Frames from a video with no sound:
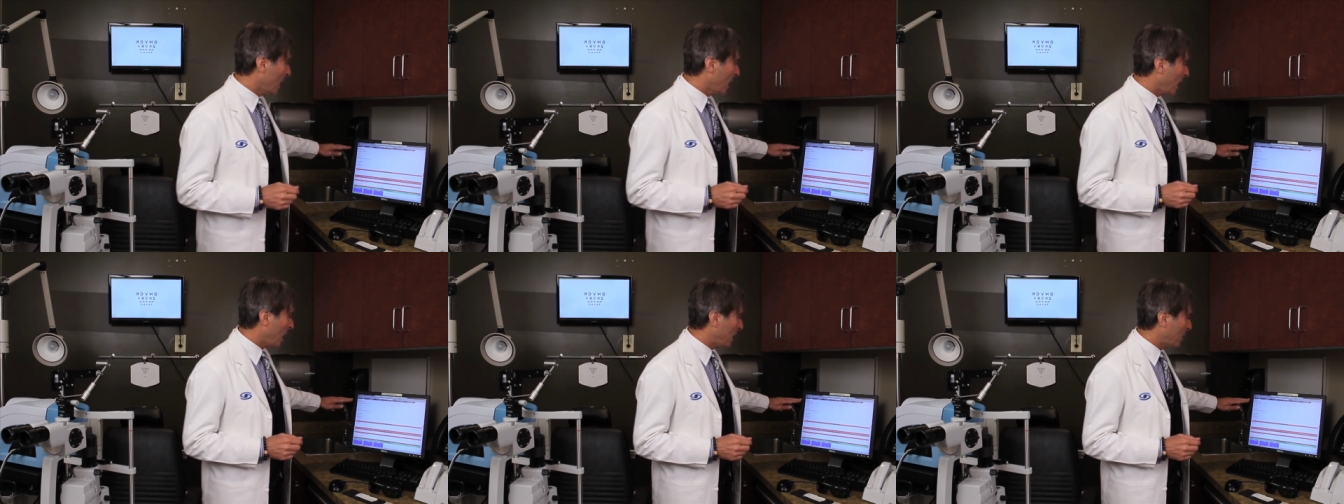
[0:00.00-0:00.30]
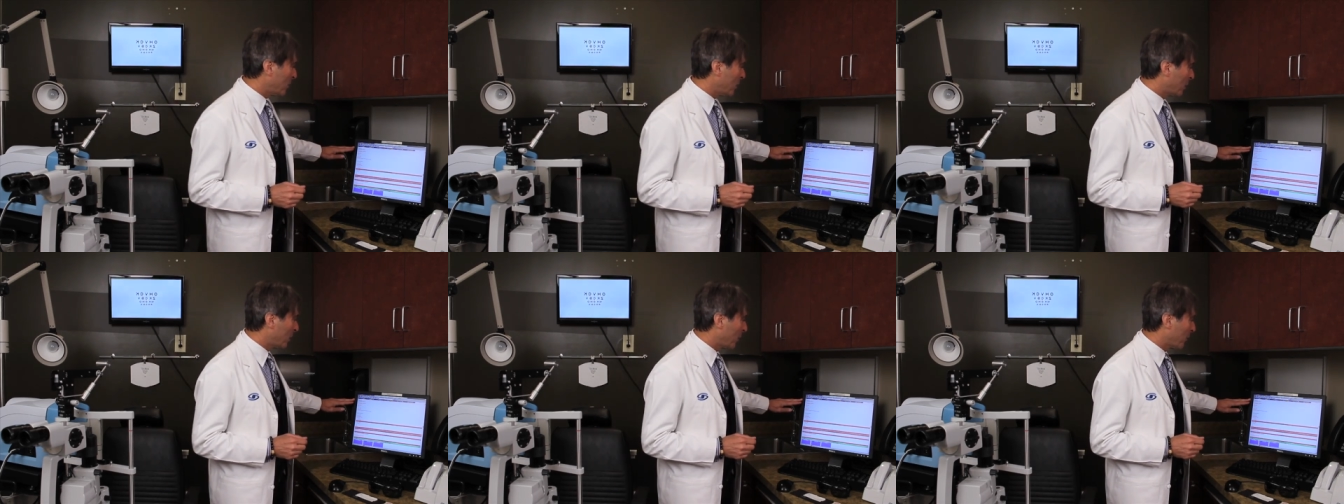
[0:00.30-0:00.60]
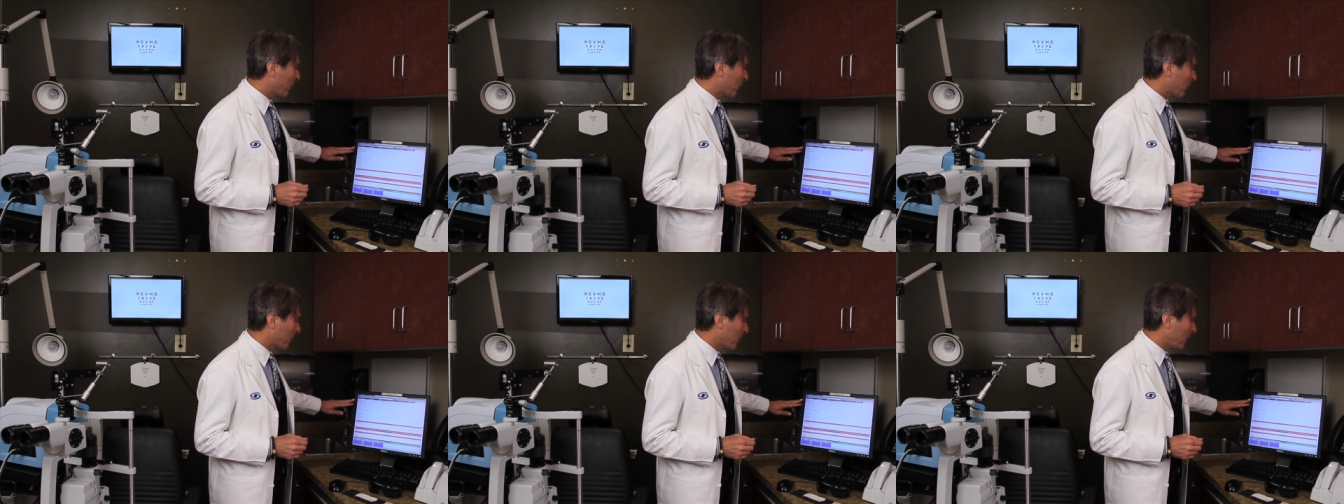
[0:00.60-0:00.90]
And we'll go
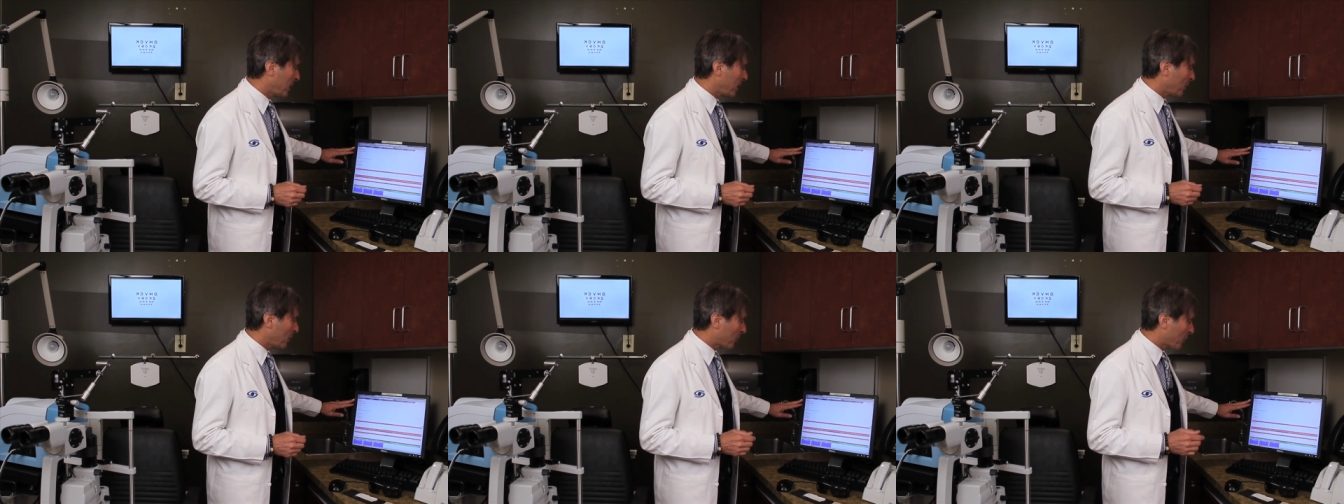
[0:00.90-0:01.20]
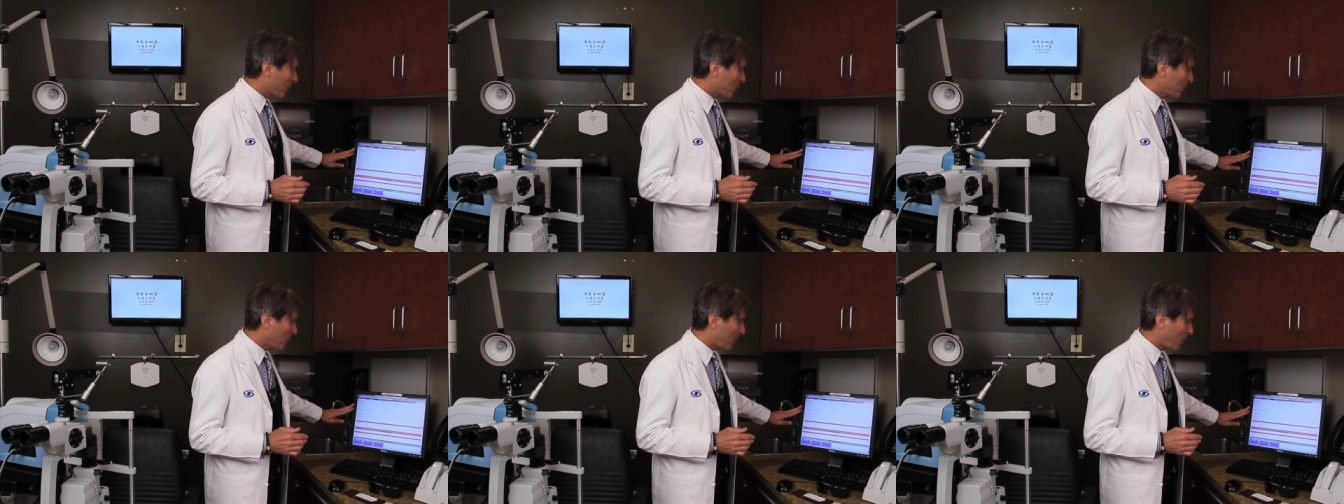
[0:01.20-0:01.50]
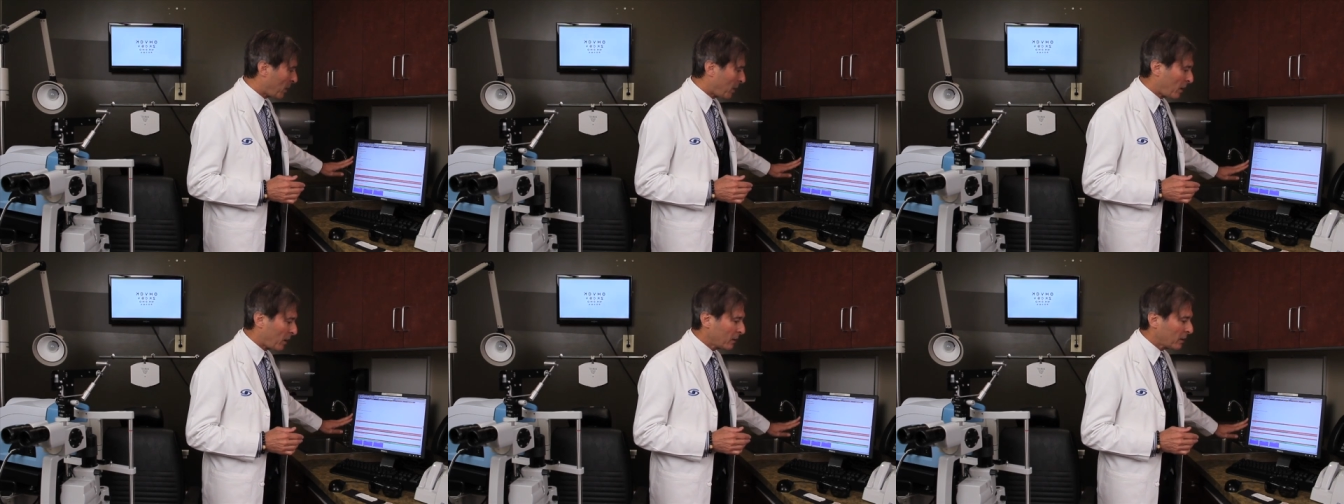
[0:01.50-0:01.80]
through, through
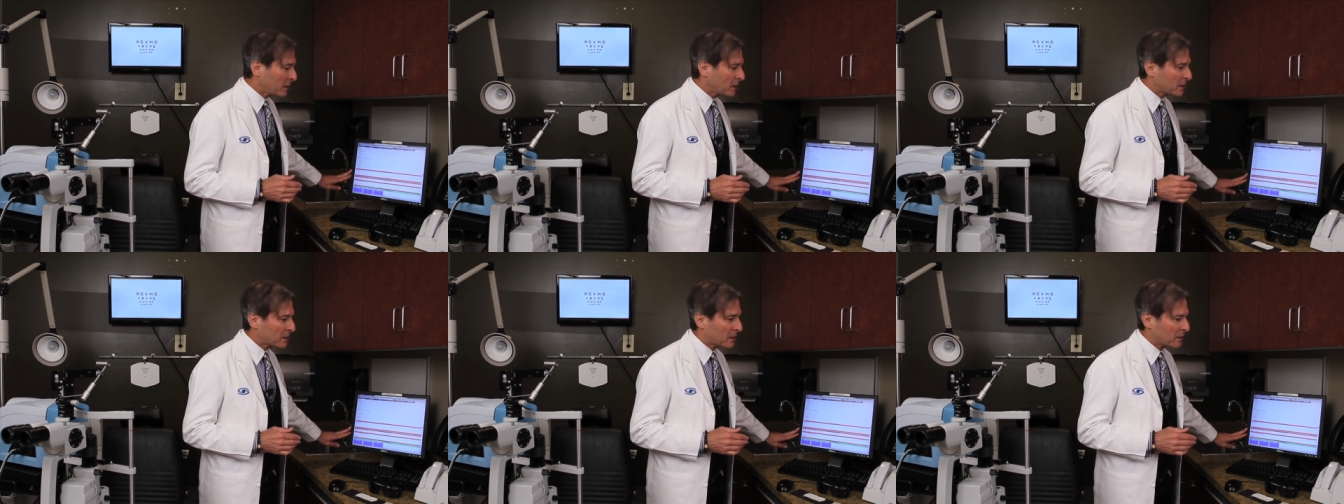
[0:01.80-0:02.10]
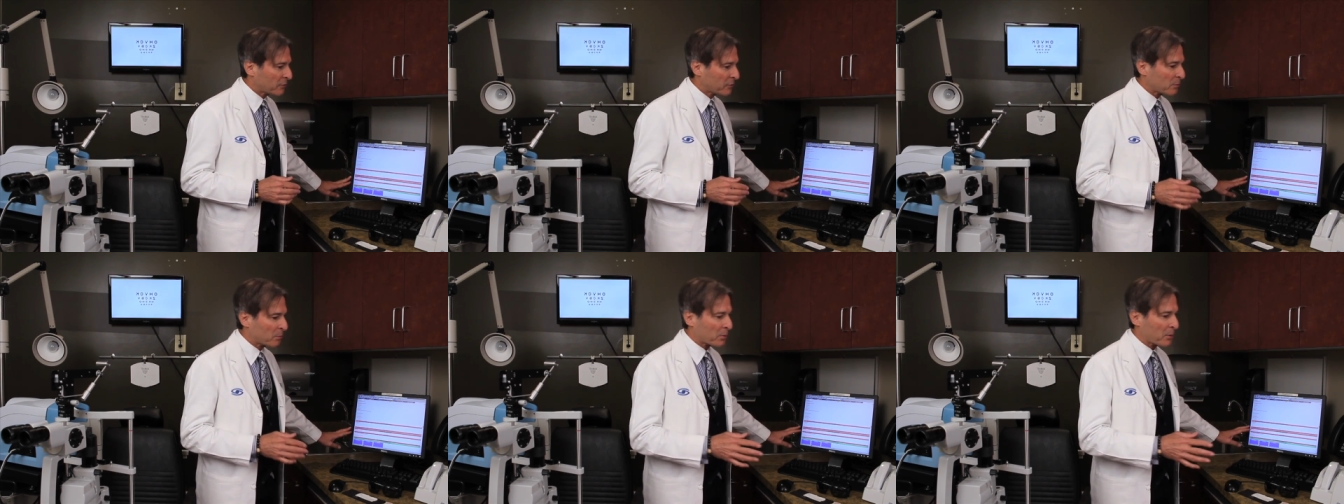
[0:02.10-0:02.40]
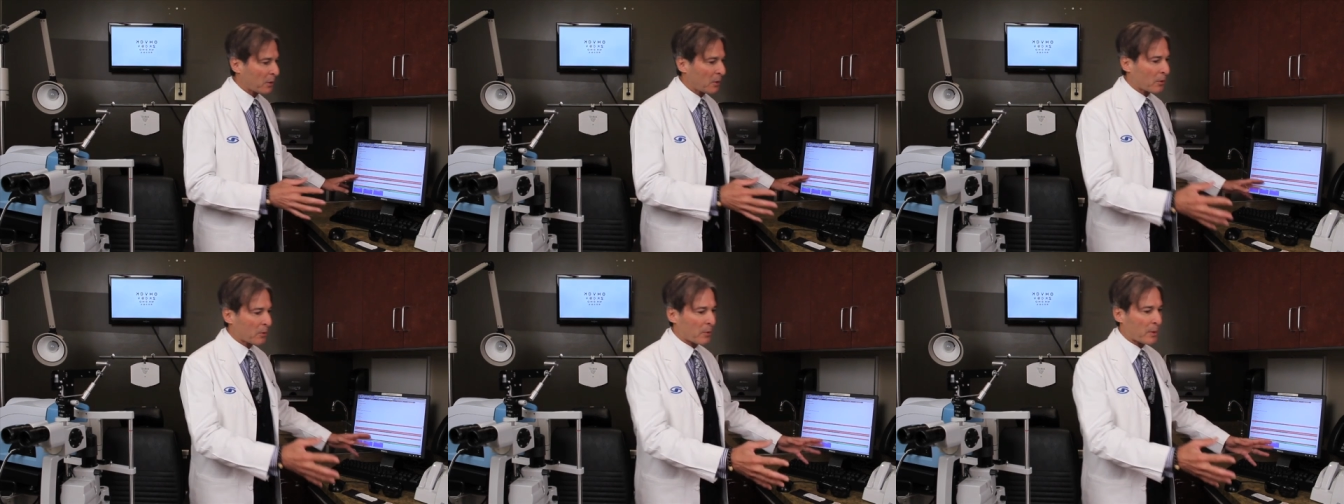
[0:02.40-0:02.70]
all these different
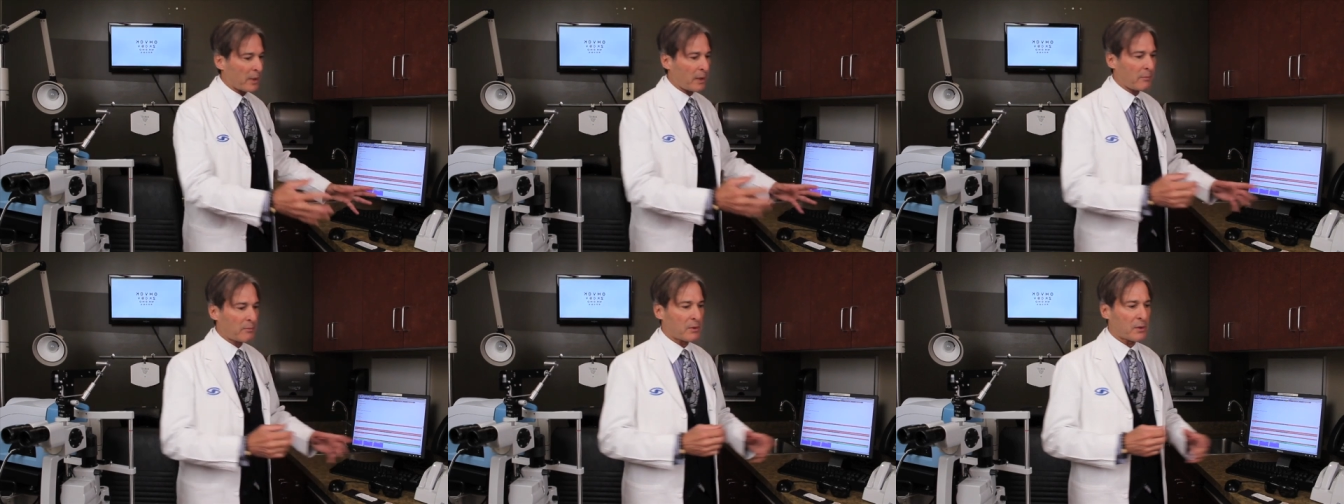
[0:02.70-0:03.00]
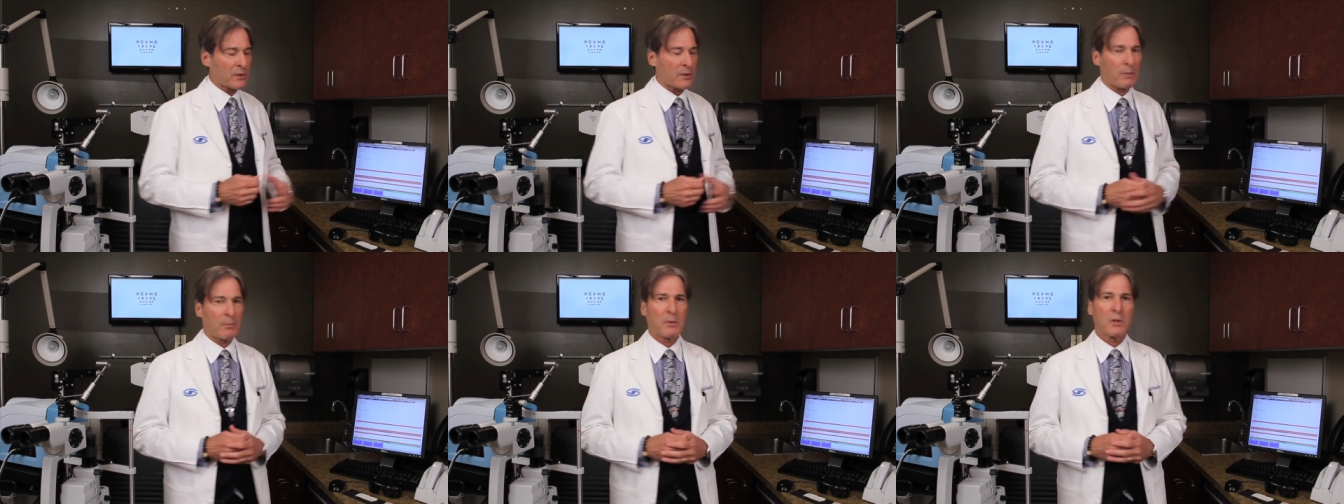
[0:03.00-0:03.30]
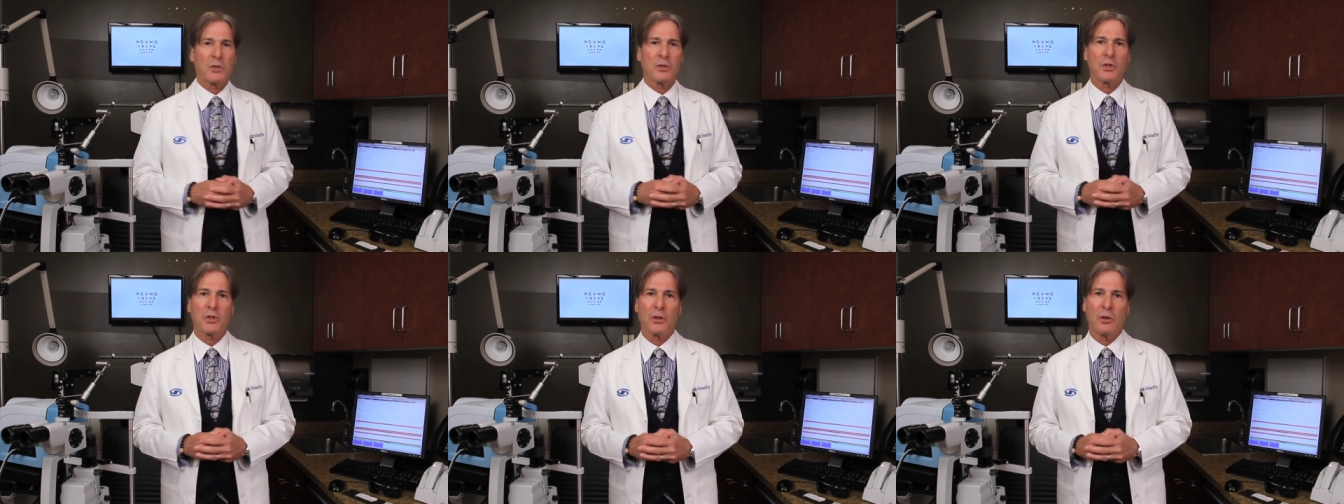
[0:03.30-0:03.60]
programs as I'm going
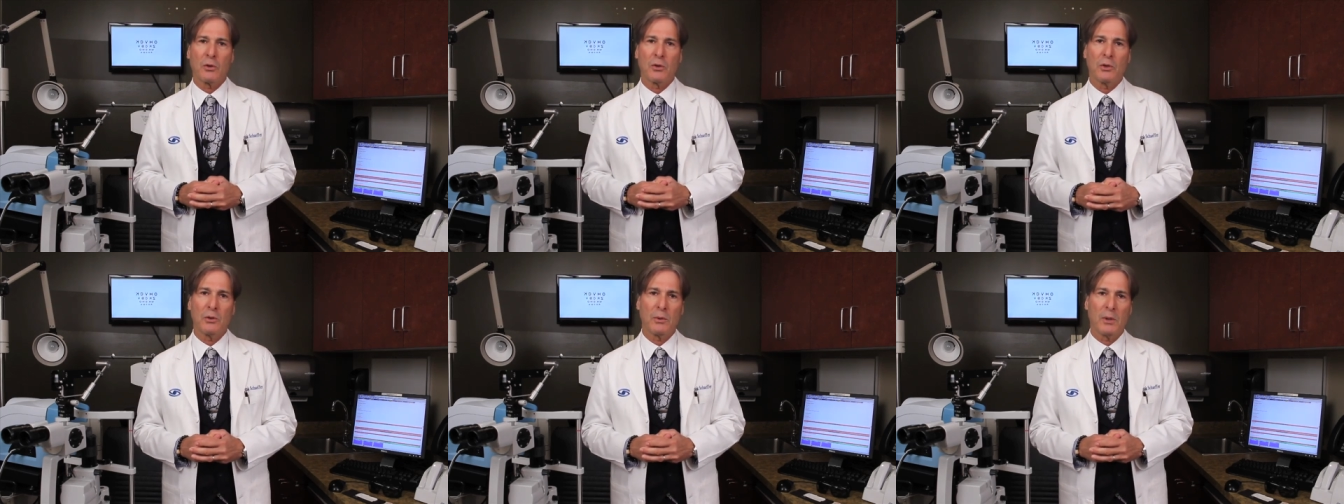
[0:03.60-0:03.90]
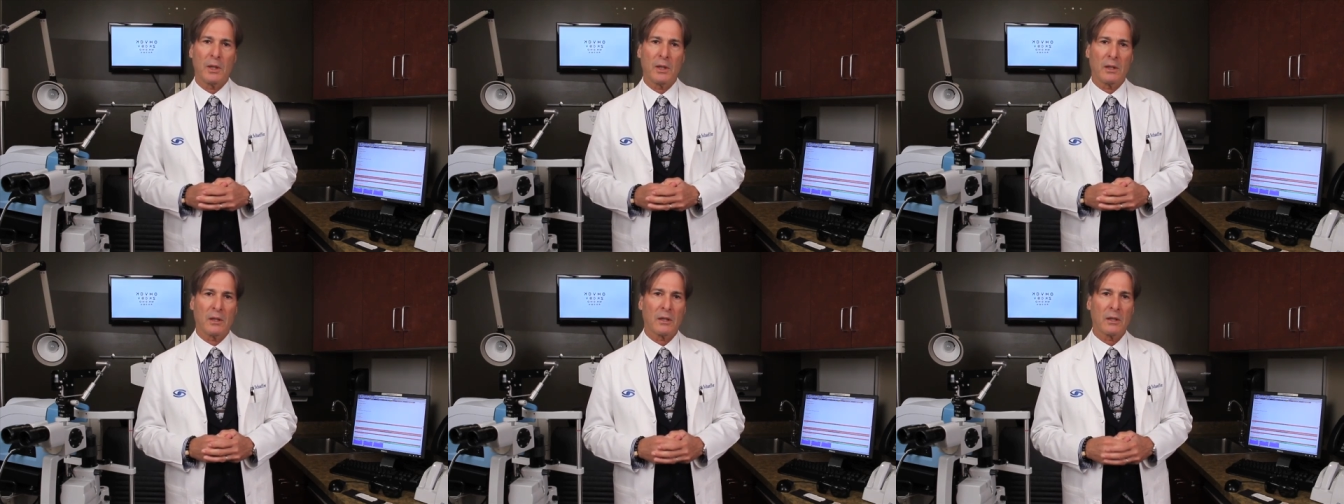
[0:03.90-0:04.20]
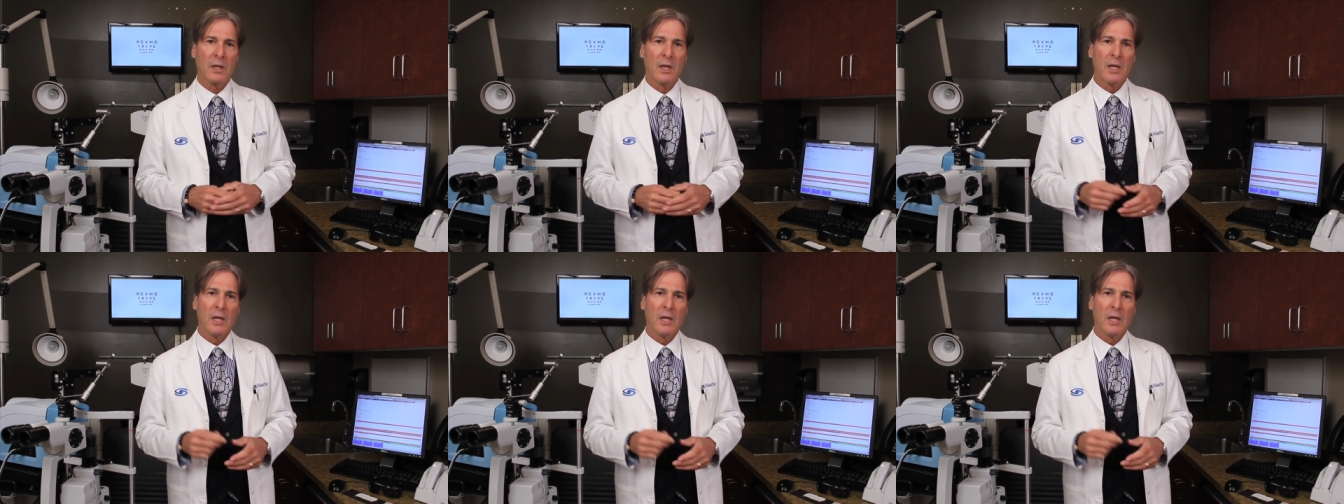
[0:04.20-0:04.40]
to show you here.